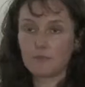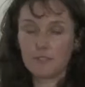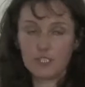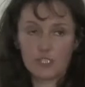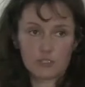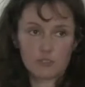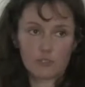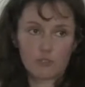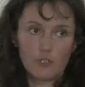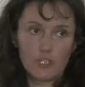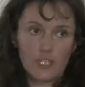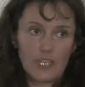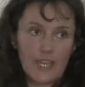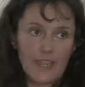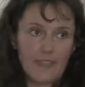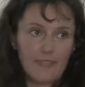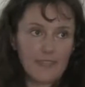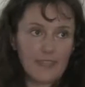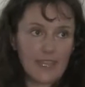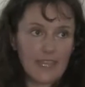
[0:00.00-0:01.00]
of History,
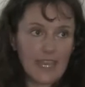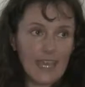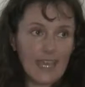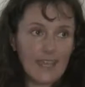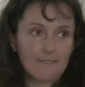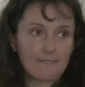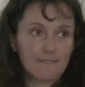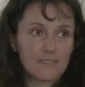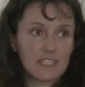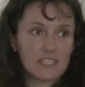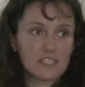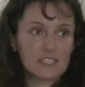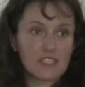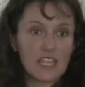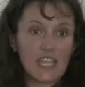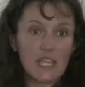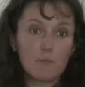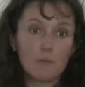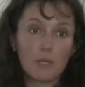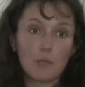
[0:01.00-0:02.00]
and they have the
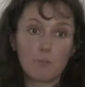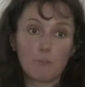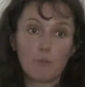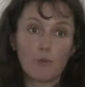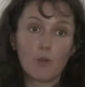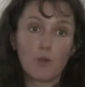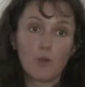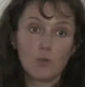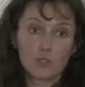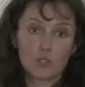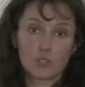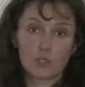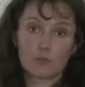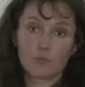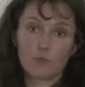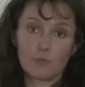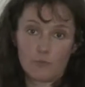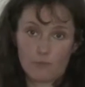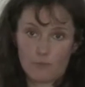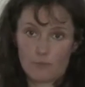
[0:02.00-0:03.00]
same approach
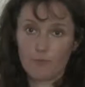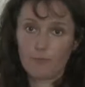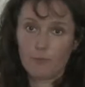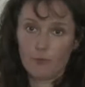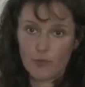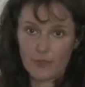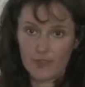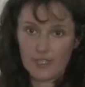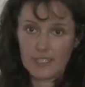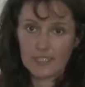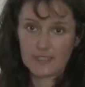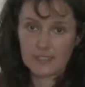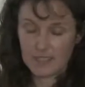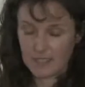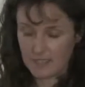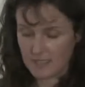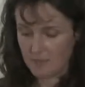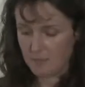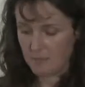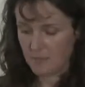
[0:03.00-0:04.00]
for this
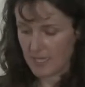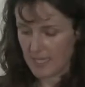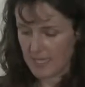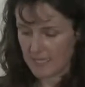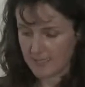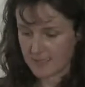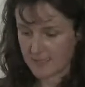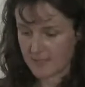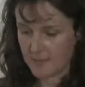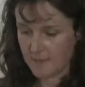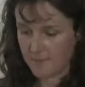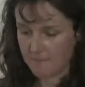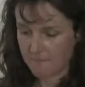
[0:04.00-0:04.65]
in the past.